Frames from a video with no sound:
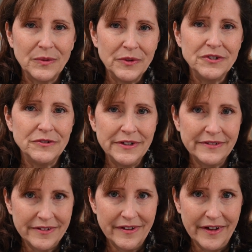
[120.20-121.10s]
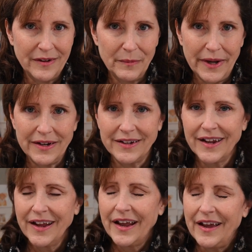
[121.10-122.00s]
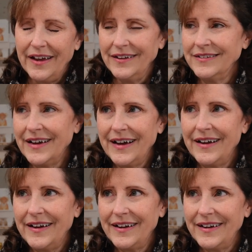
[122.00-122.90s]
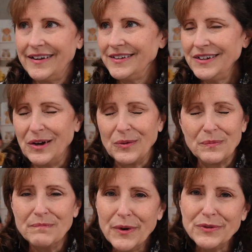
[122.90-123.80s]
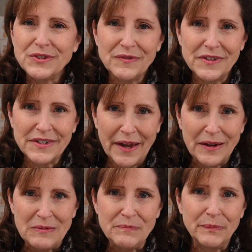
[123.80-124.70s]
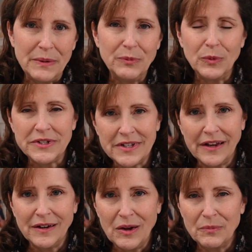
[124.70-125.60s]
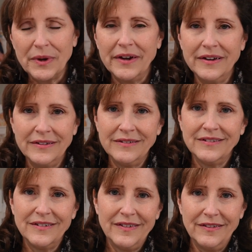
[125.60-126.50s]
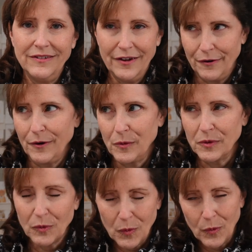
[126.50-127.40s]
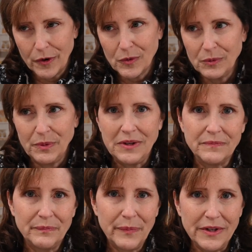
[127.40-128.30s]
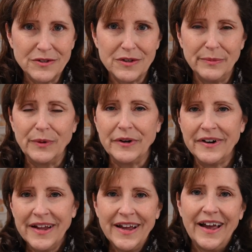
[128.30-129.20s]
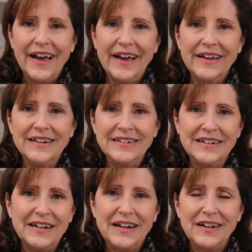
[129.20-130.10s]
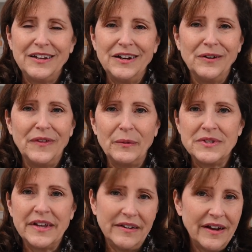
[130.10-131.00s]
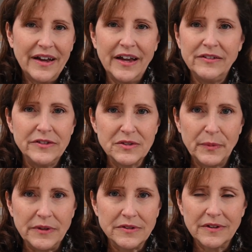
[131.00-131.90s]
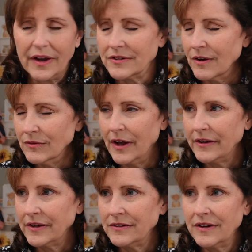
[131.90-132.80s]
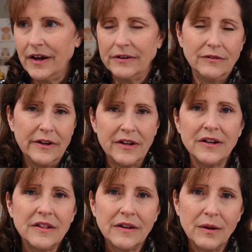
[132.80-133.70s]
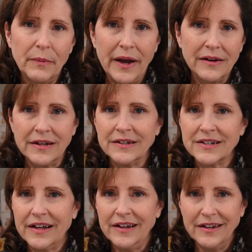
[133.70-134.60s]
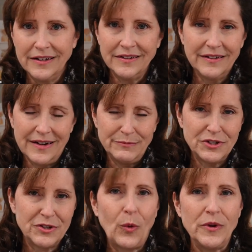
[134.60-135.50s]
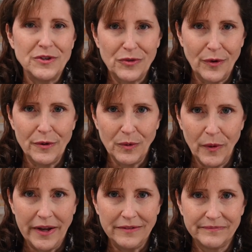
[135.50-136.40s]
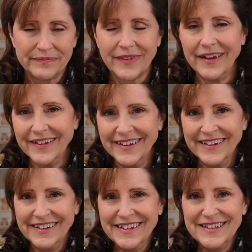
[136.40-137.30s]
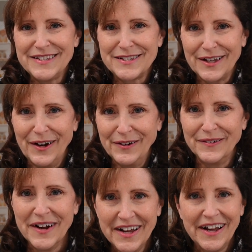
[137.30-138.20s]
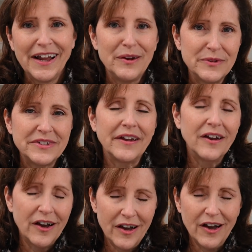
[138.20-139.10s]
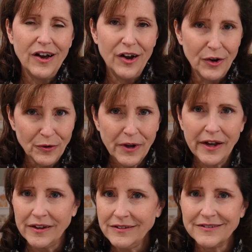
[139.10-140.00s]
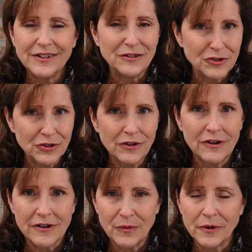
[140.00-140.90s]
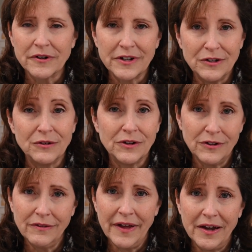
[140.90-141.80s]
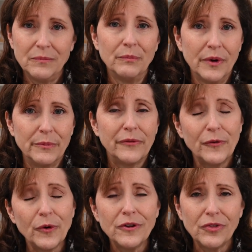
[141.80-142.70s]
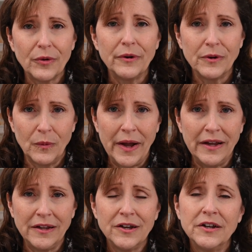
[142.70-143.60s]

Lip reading: and what you didn't like about it. And most of the time people would stand up and their artwork would be pinned to the board, and they would say, I hate this piece, I don't like it, I don't like anything about it, and I'm just going to throw it away. So he would say, okay, it's your artwork and you can do that, but before you throw it away,